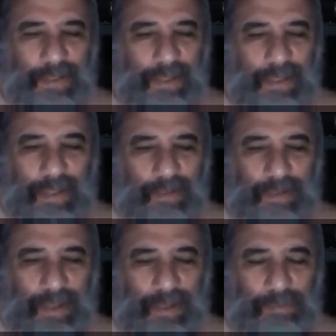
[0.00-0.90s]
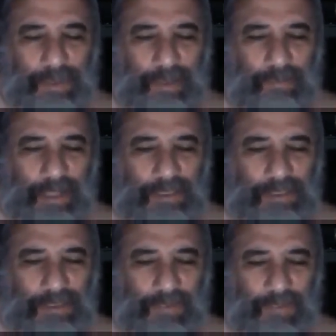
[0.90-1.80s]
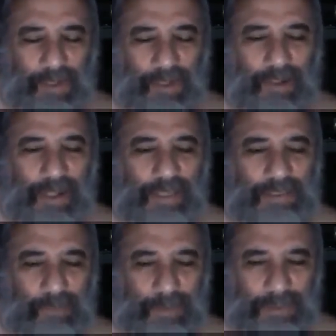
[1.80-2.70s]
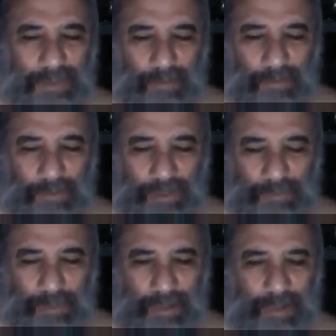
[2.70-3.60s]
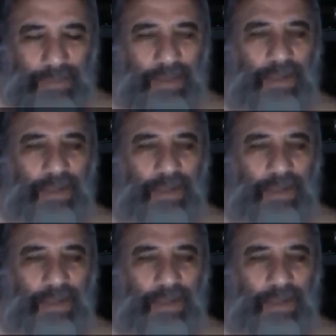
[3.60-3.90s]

absolutely outrageous, the lies that have been told on his behalf,